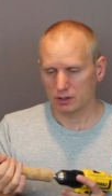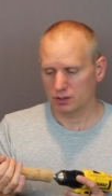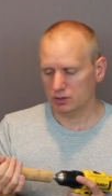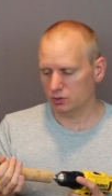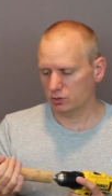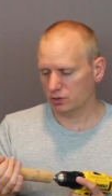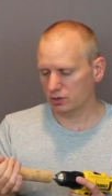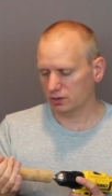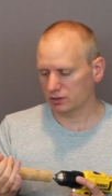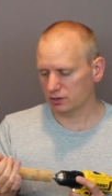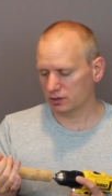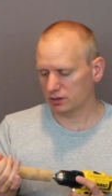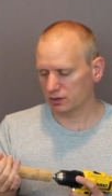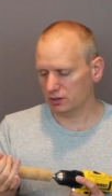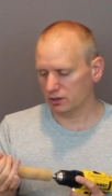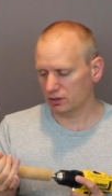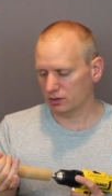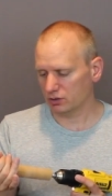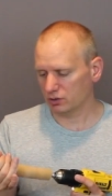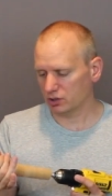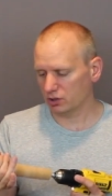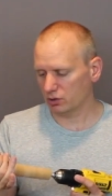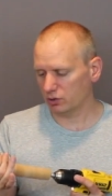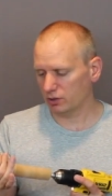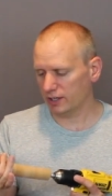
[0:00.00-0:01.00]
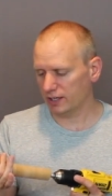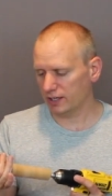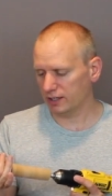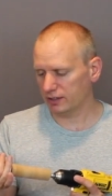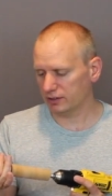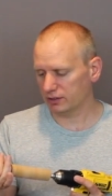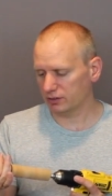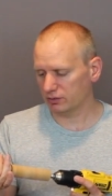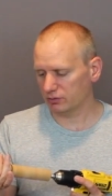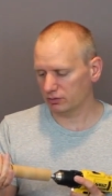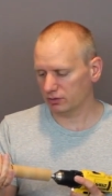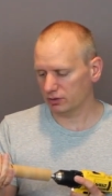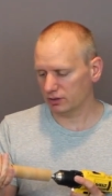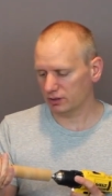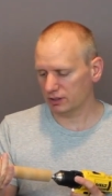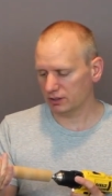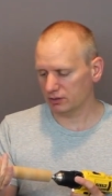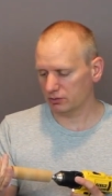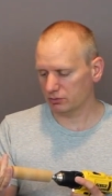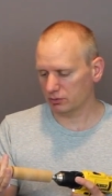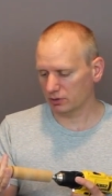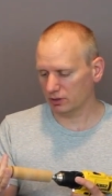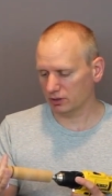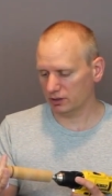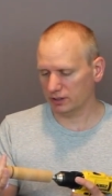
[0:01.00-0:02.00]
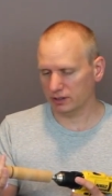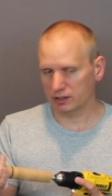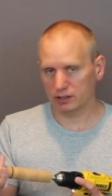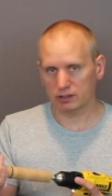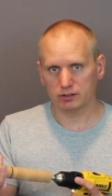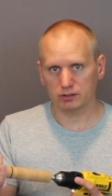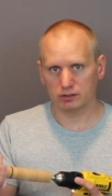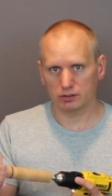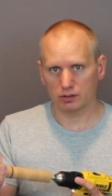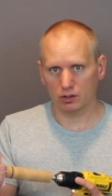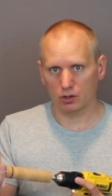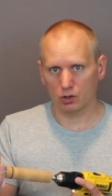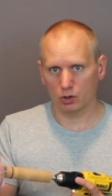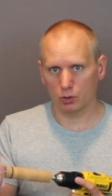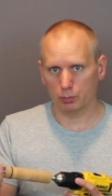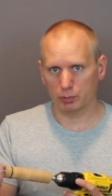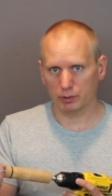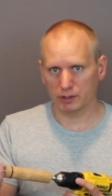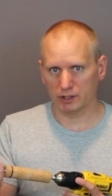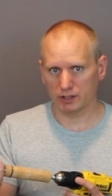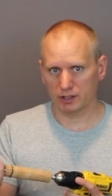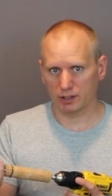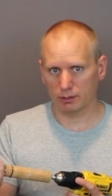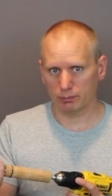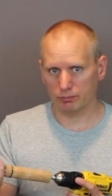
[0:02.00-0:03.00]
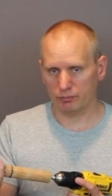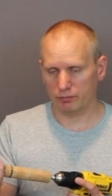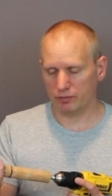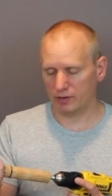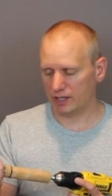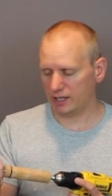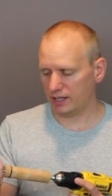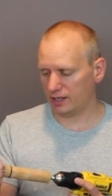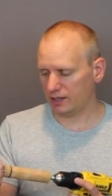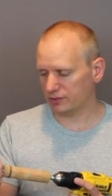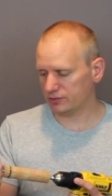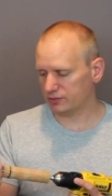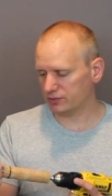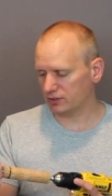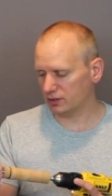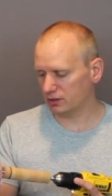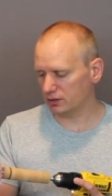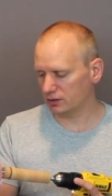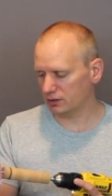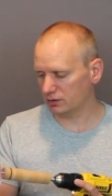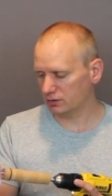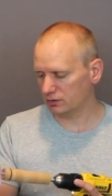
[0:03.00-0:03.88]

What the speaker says: you can go ahead and really open it up fast.